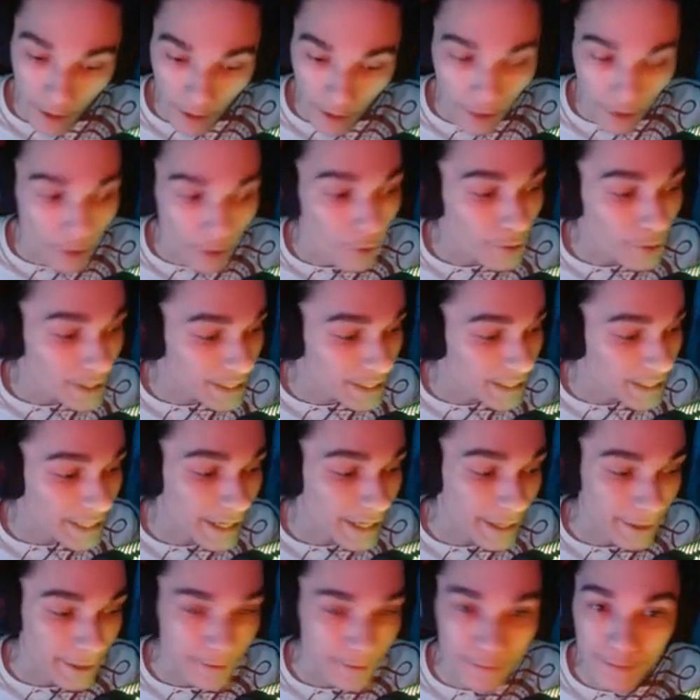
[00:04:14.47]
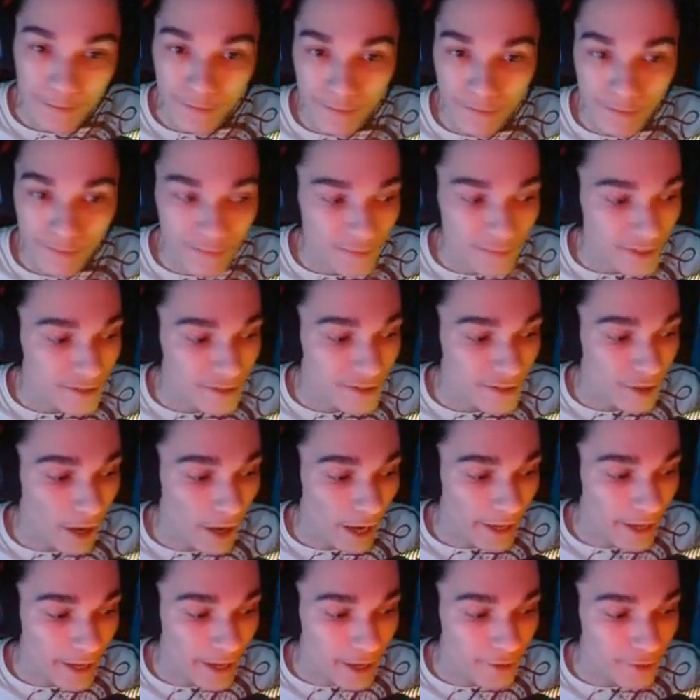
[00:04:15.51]
Okay. So
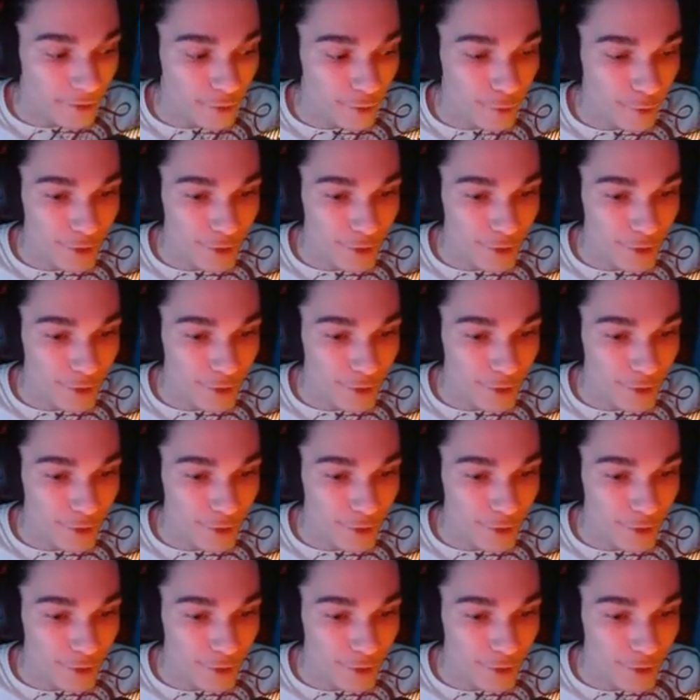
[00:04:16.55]
I gotta do